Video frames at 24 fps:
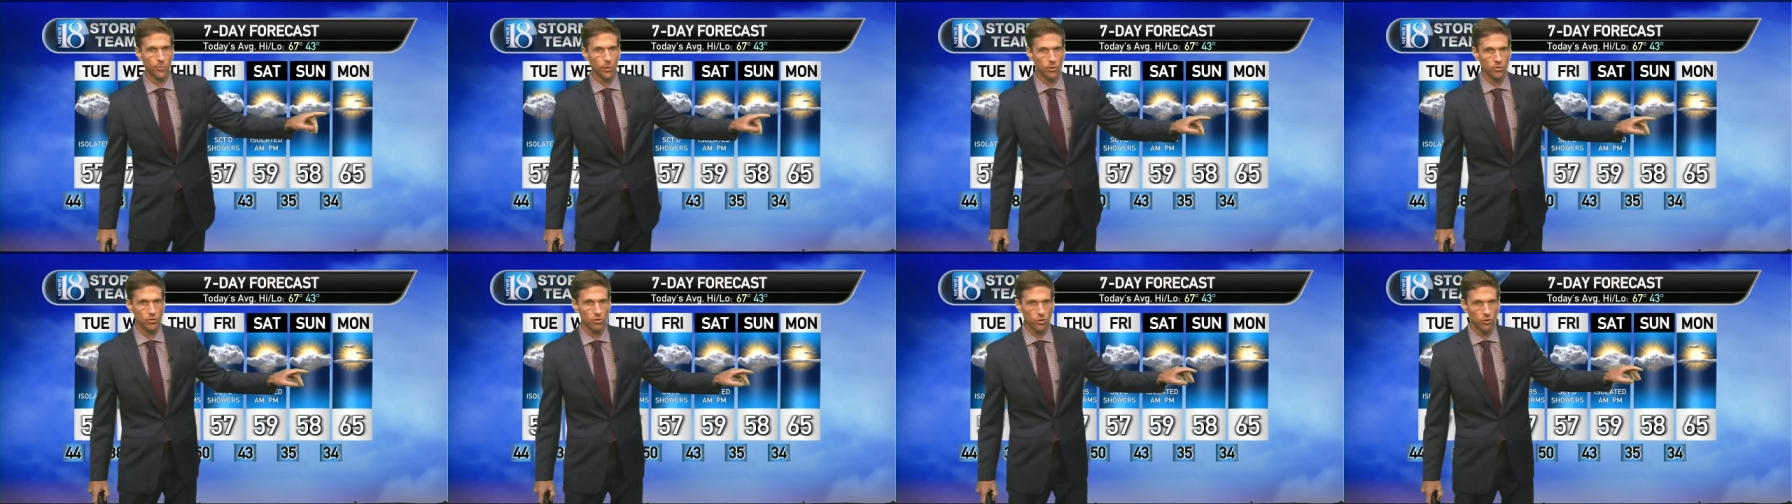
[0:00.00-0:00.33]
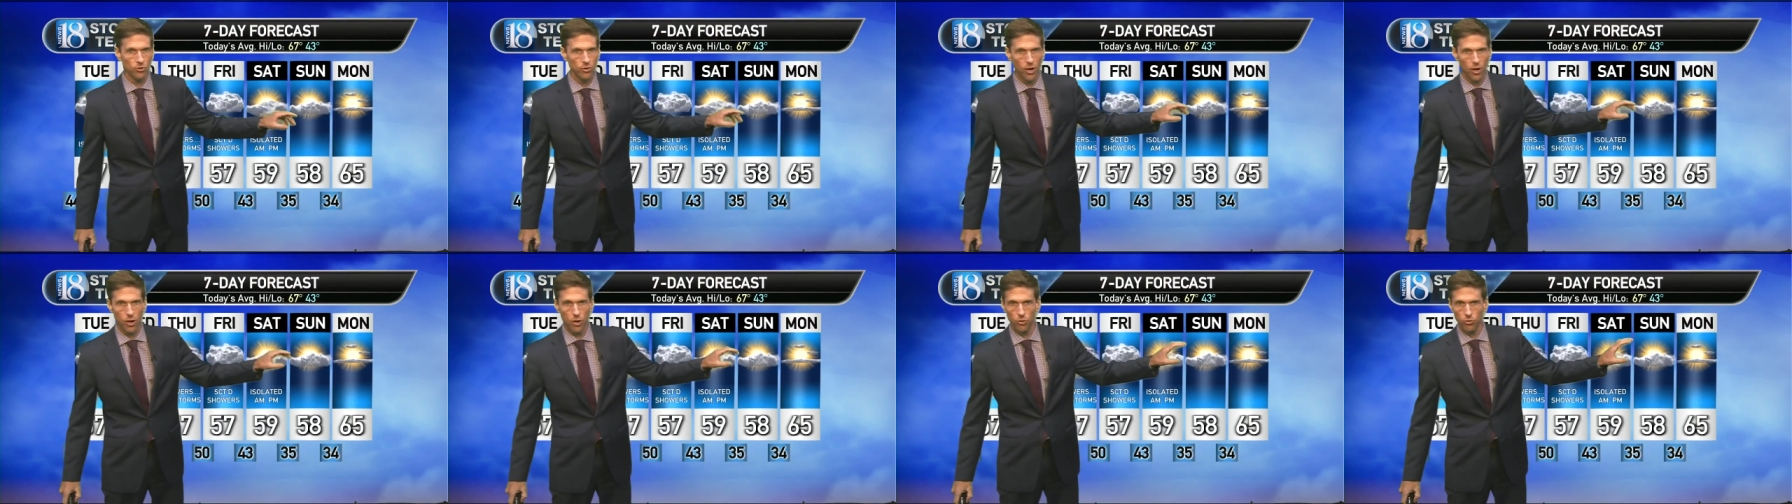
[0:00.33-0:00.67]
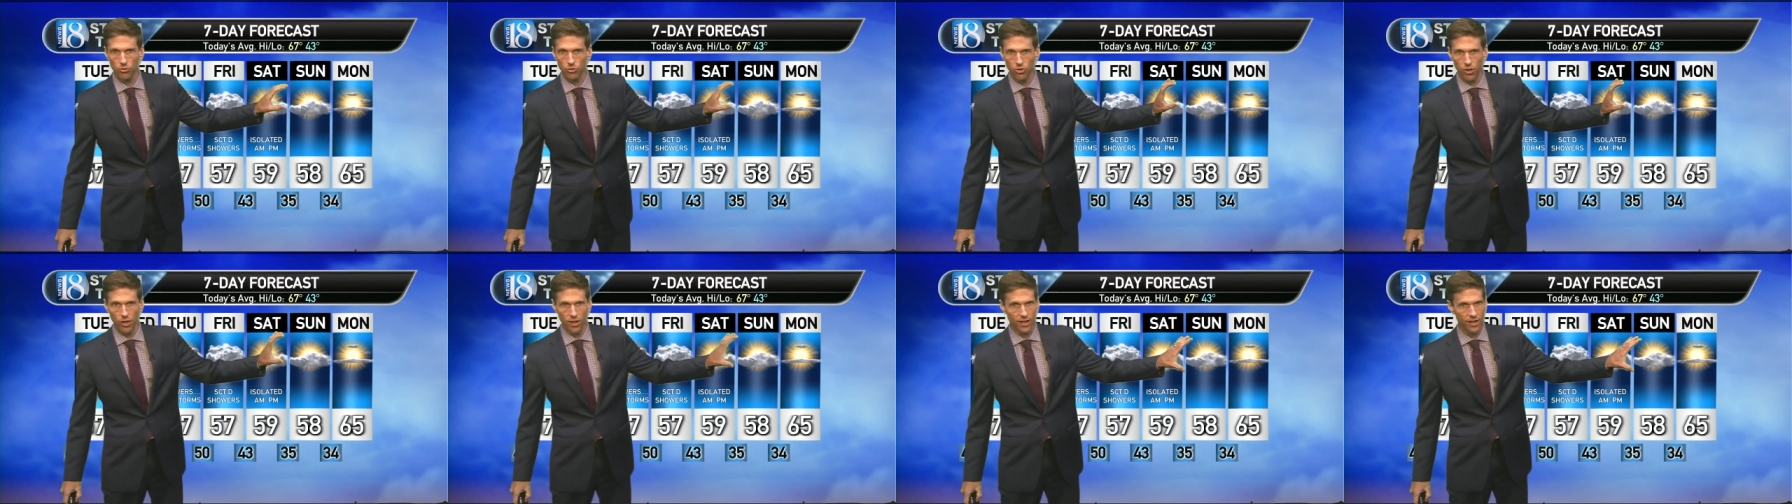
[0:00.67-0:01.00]
but you'll know
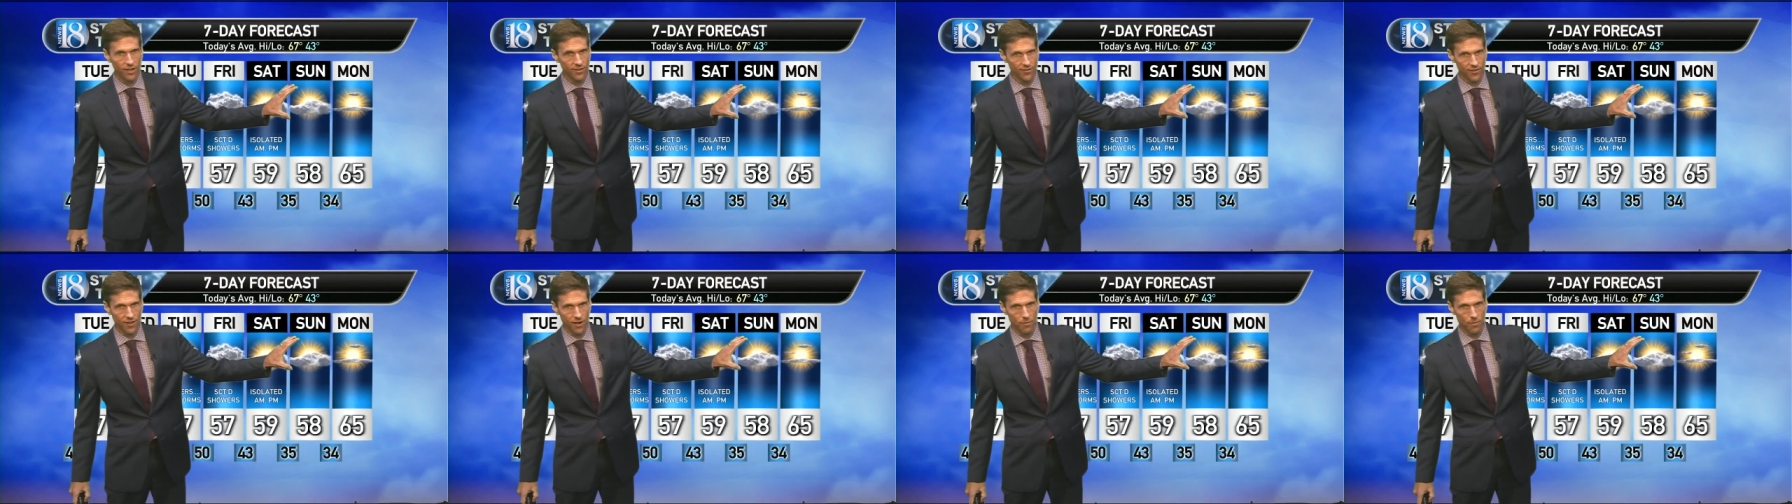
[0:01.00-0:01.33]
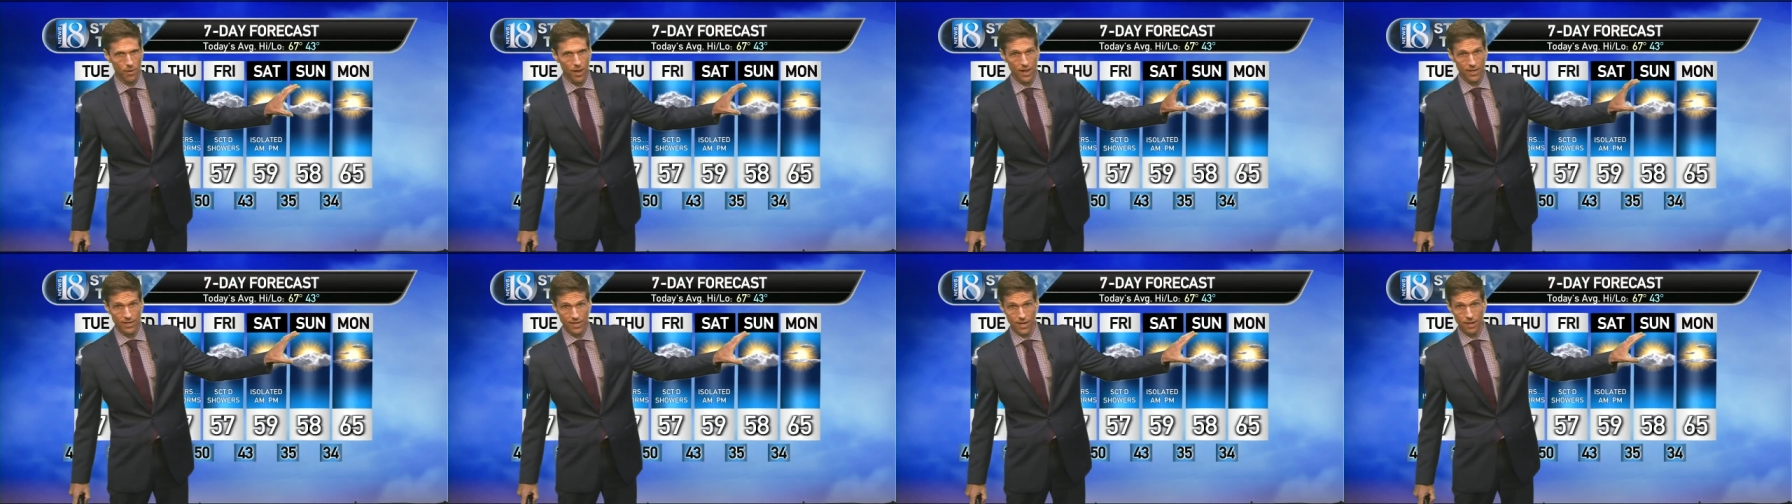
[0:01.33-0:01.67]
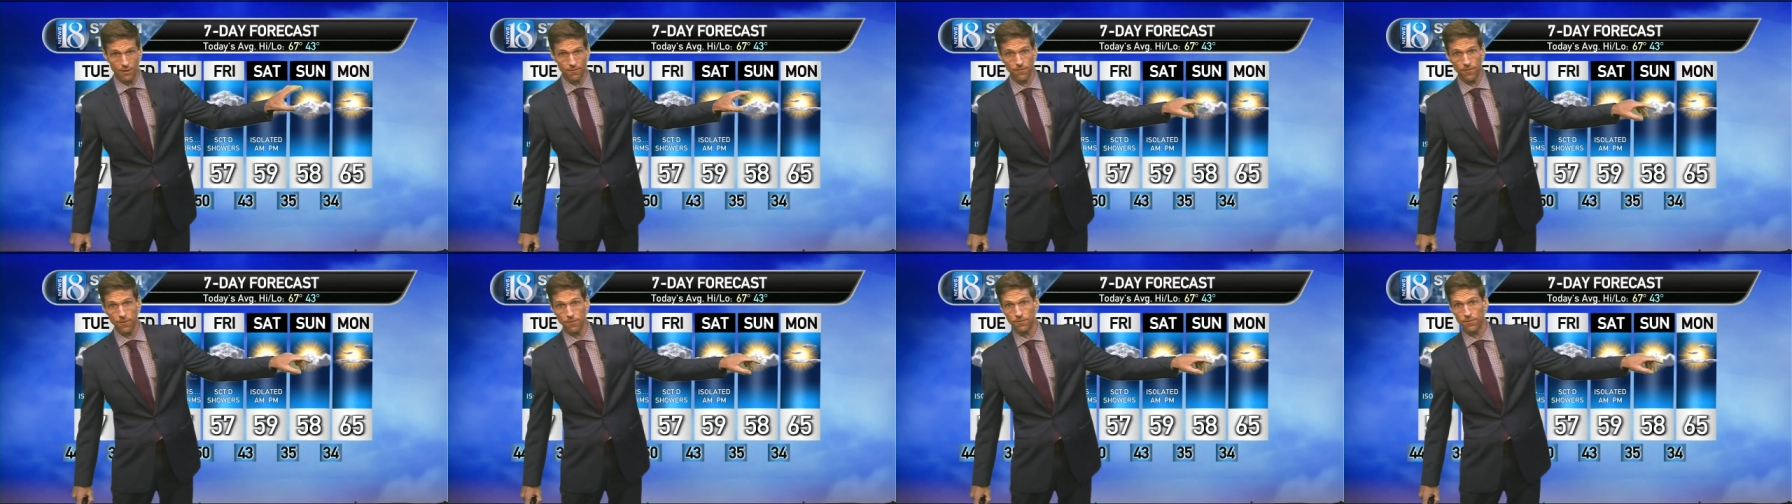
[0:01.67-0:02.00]
Sunday's not a bad
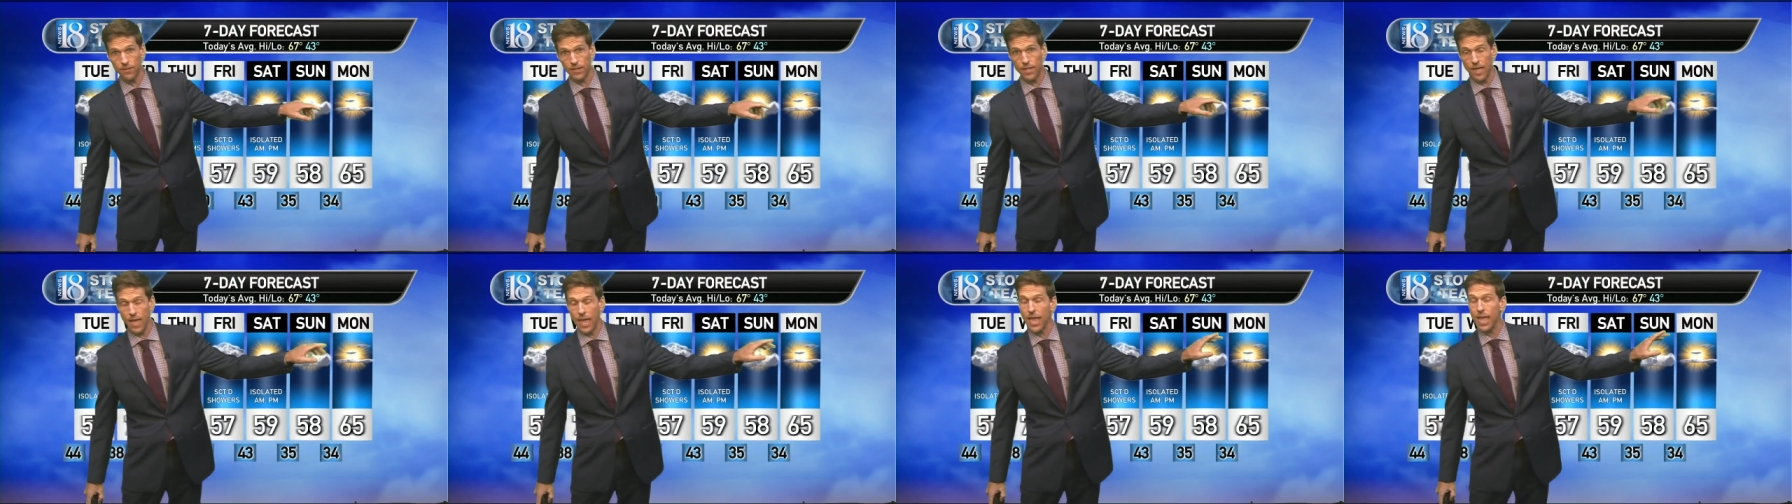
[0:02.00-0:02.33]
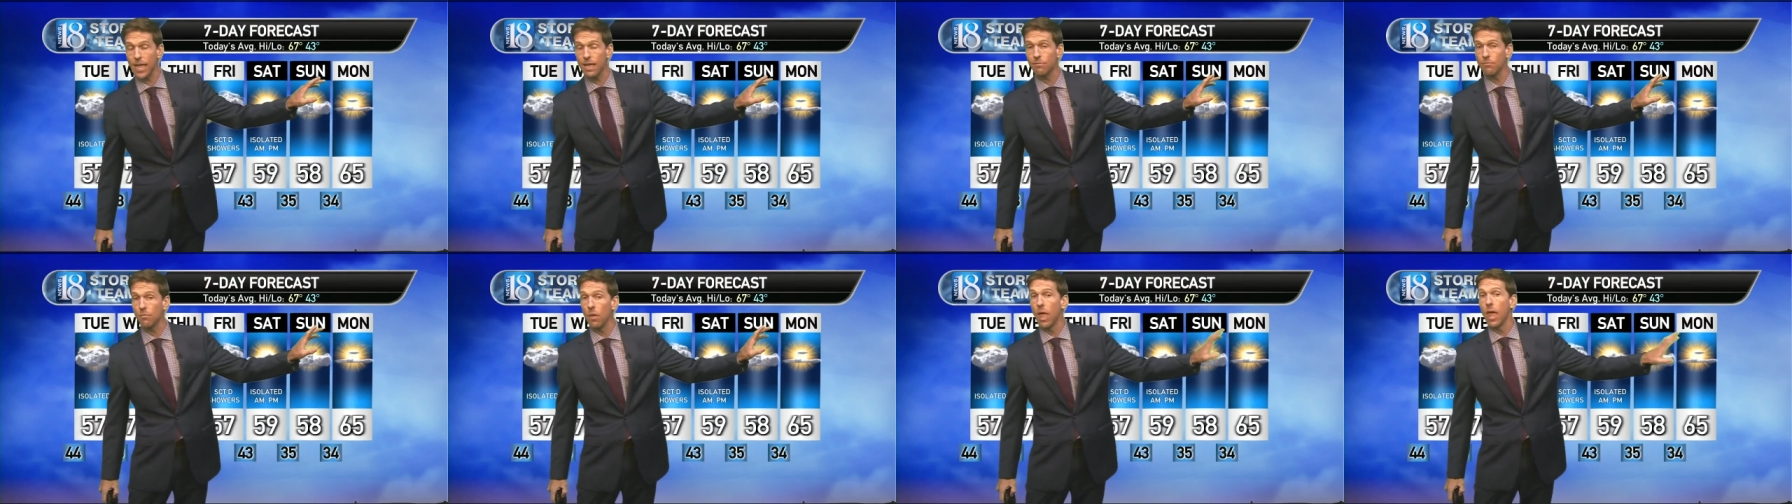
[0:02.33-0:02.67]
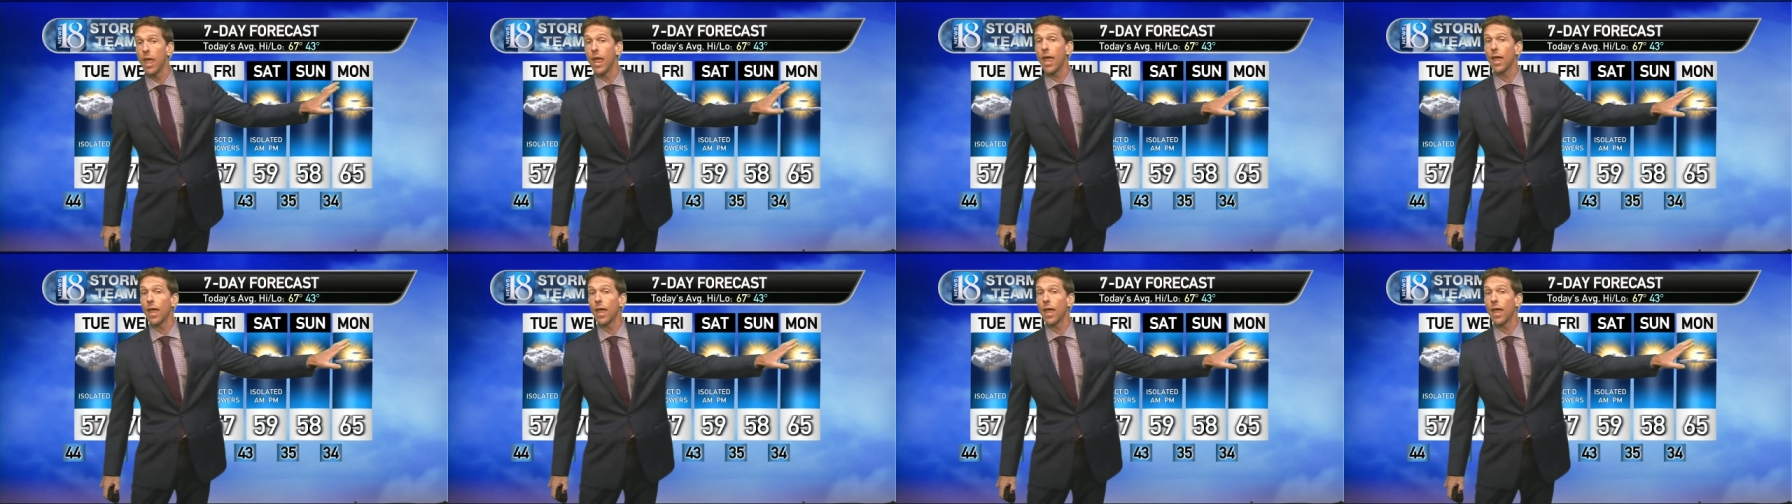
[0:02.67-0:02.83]
day at 58,